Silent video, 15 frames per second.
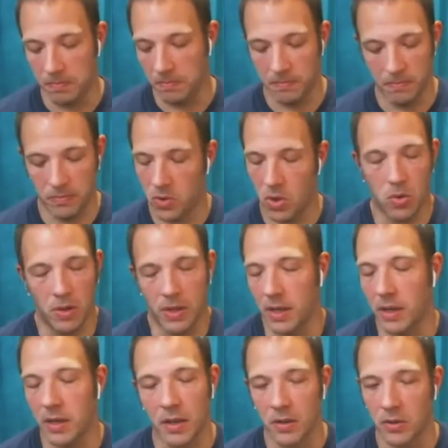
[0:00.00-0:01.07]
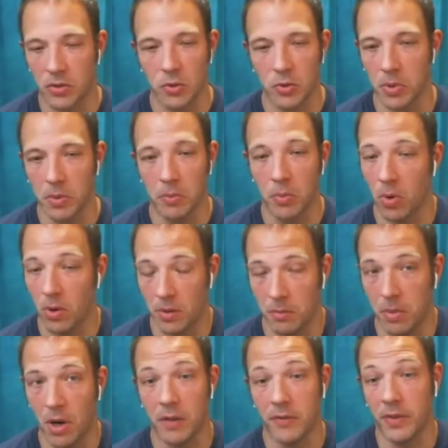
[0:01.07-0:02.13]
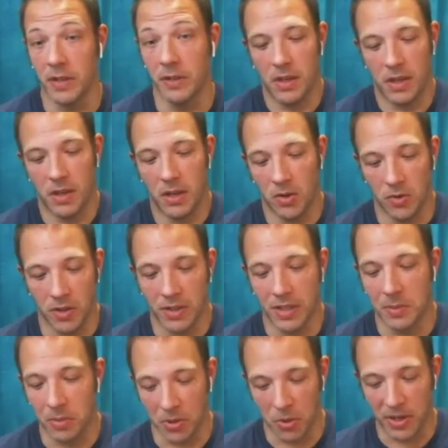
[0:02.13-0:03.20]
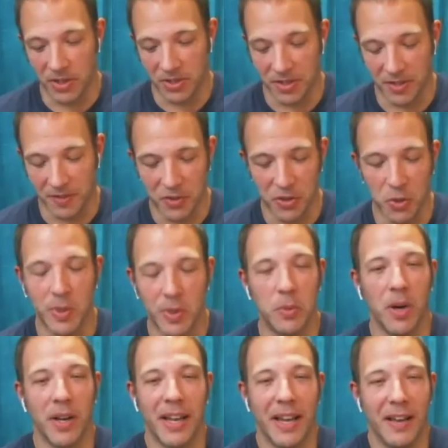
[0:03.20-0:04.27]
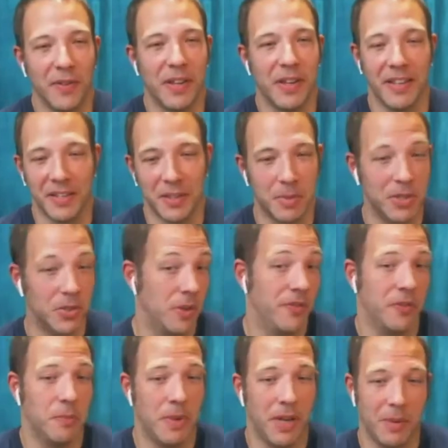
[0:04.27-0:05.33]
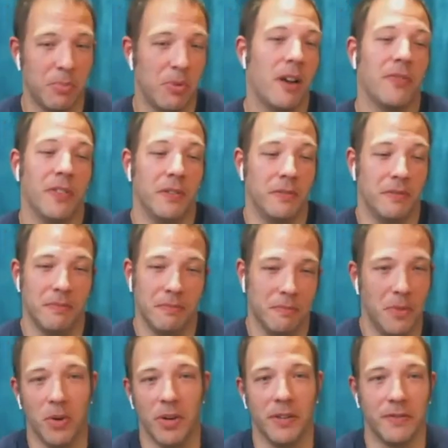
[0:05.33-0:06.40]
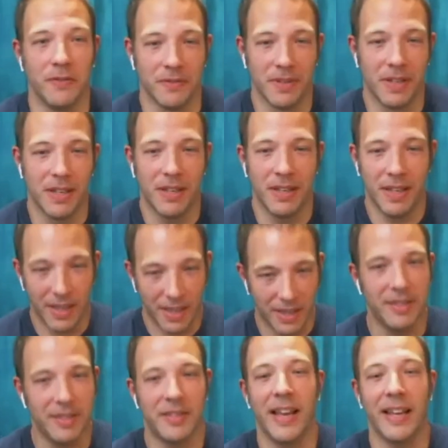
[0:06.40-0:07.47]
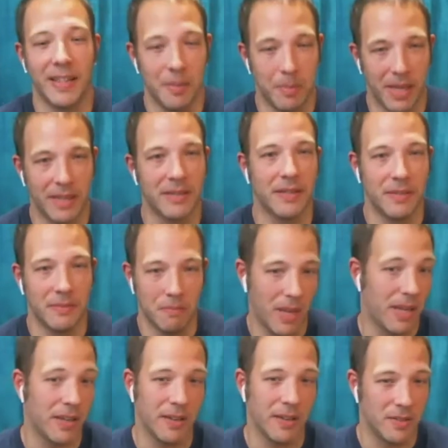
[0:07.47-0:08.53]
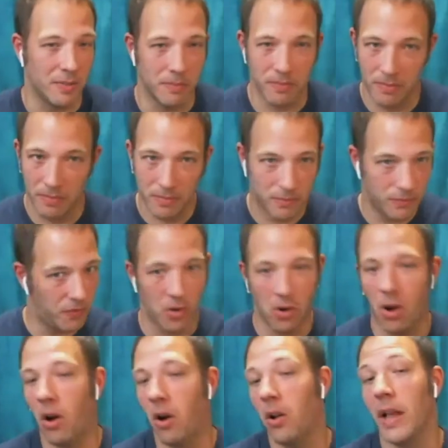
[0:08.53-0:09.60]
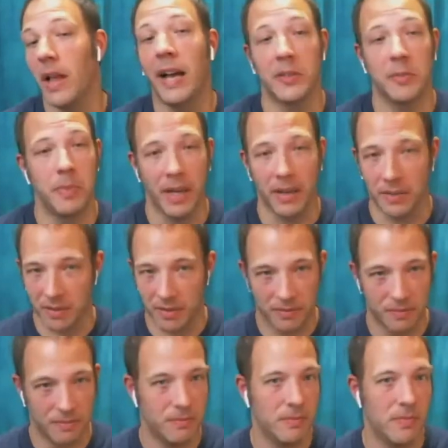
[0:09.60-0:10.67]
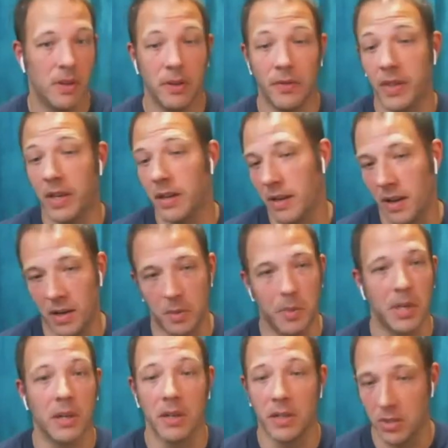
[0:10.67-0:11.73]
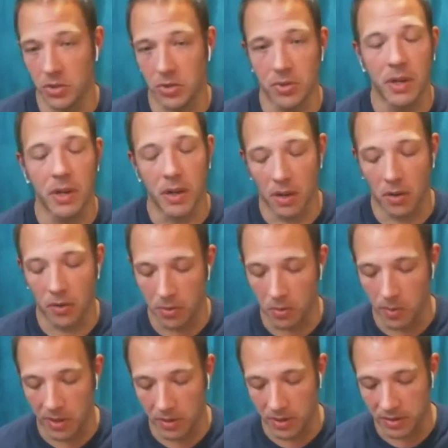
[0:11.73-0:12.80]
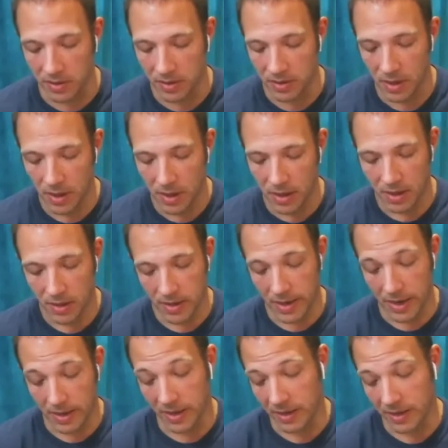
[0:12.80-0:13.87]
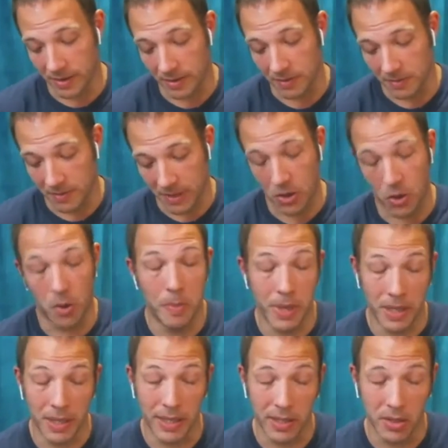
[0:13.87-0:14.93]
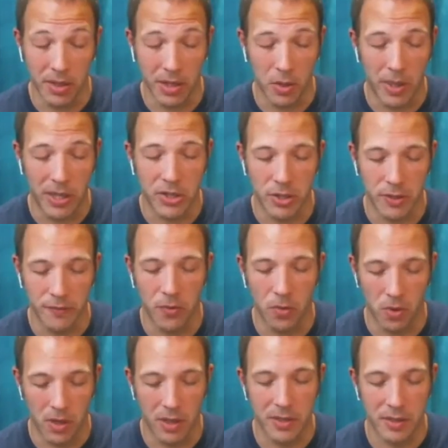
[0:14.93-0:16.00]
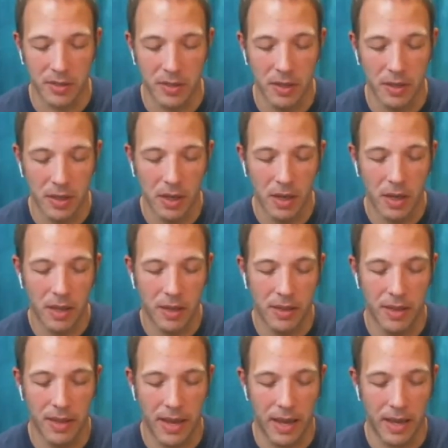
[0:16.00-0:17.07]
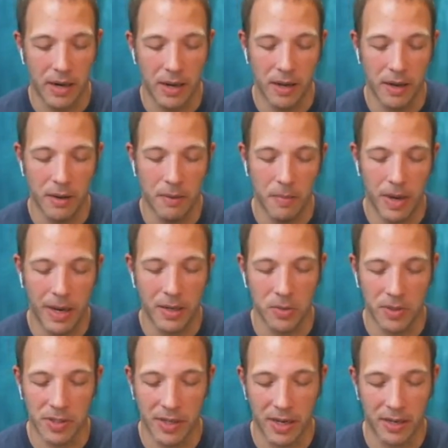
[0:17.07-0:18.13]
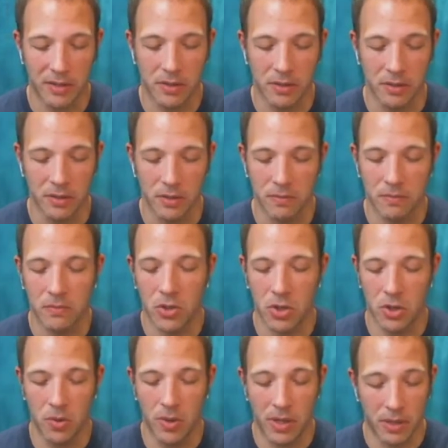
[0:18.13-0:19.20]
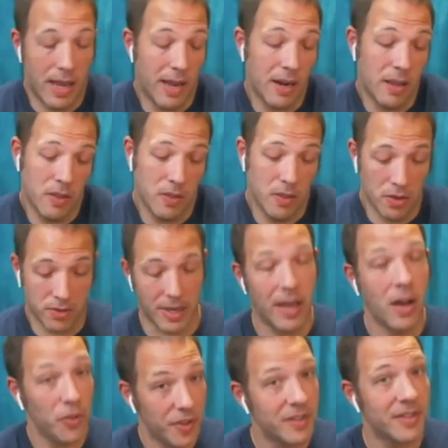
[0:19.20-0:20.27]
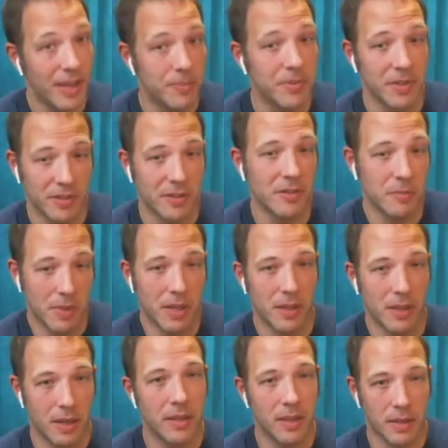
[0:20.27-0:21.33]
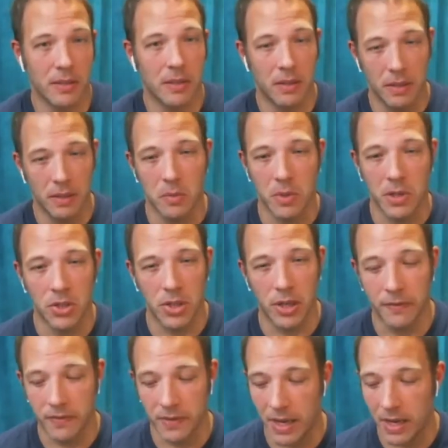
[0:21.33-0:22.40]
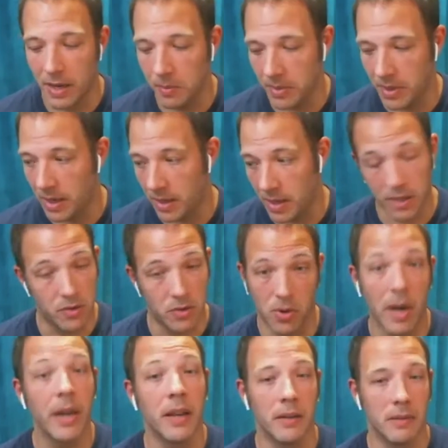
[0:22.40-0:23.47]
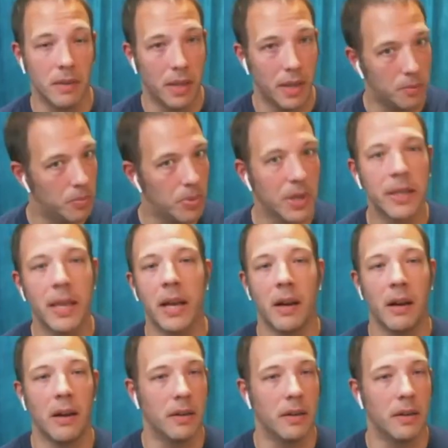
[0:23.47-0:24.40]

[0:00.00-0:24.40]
totally a super important part of it, of, you know, the deeper question of, do we want everything to be driven by a profit motive? Is that the best mechanism for all aspects of the economy or industry or health or wellness? That I think is a big lingering question for us that I don't see answers to. And there's a healthy skepticism, I think, is what Jeff named, that I think is great. Like, bring that on.